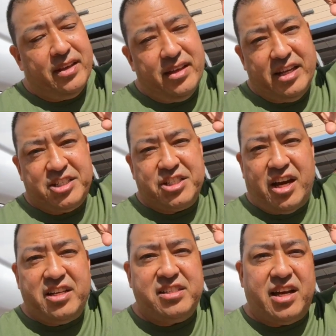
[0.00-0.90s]
it
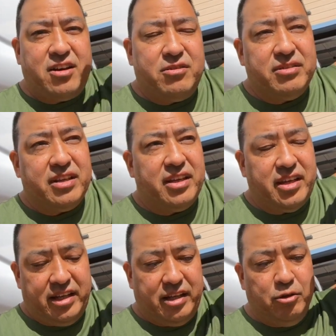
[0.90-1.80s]
shines down,
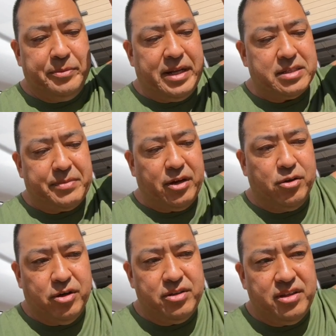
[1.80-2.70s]
it illuminates my
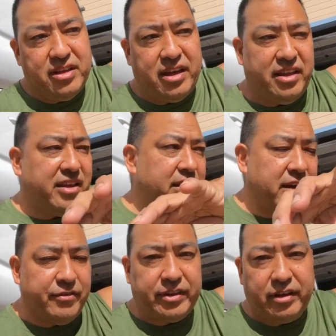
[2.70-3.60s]
hood and
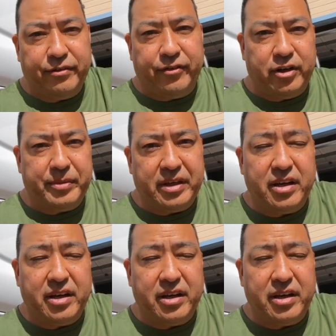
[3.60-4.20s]
everything in front of me.